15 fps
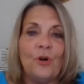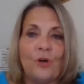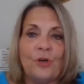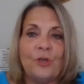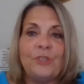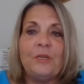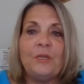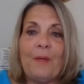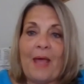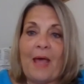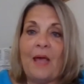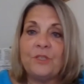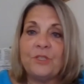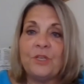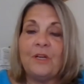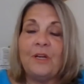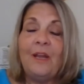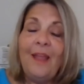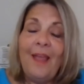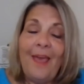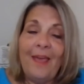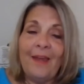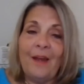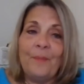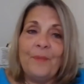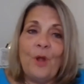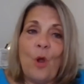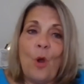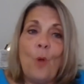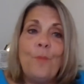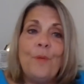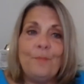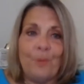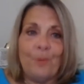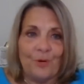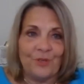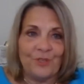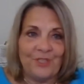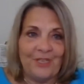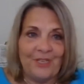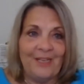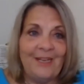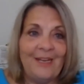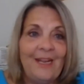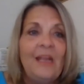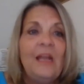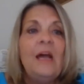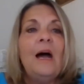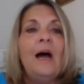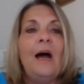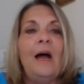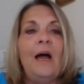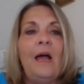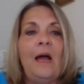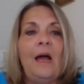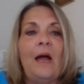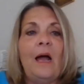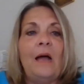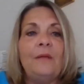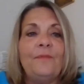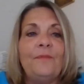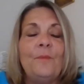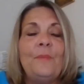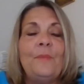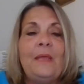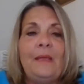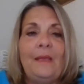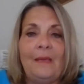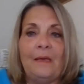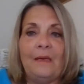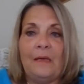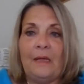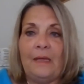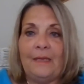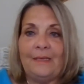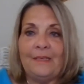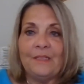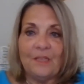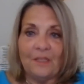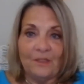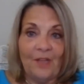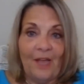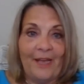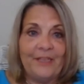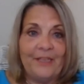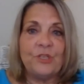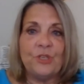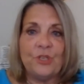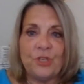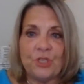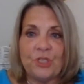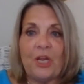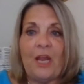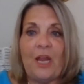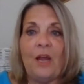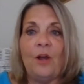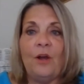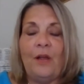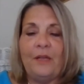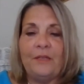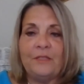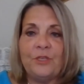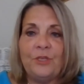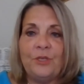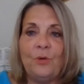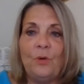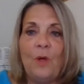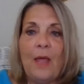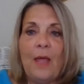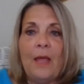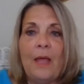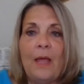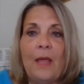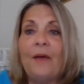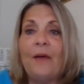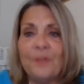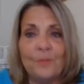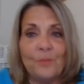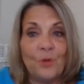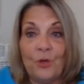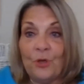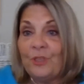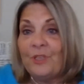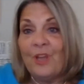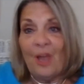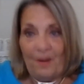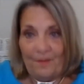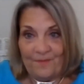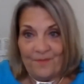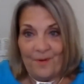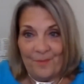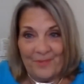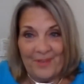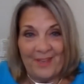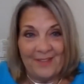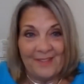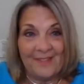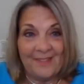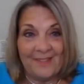urge and passion, and I'm an open person. For me, it is a light to share and to have some good come from this,